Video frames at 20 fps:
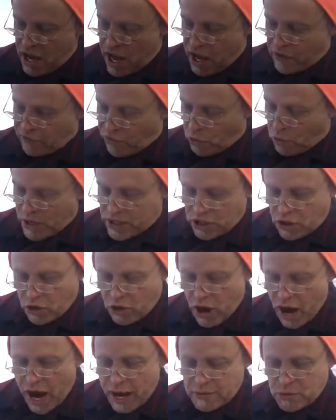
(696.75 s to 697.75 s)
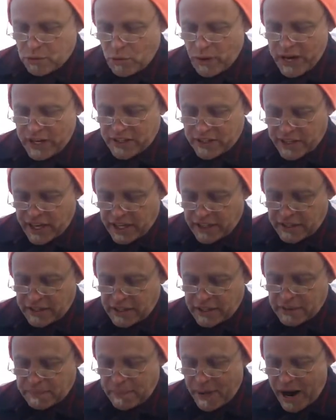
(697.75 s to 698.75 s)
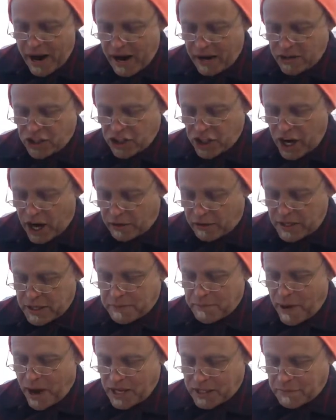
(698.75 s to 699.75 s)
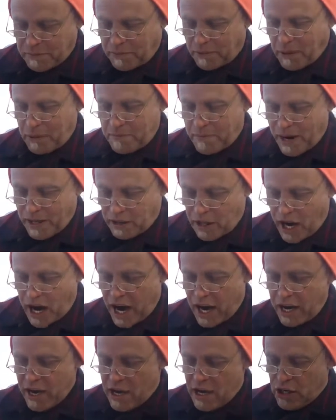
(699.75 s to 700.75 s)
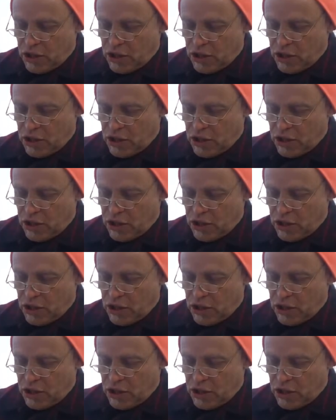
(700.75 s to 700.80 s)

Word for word: and for which crimes we citizens bear shared responsibility by law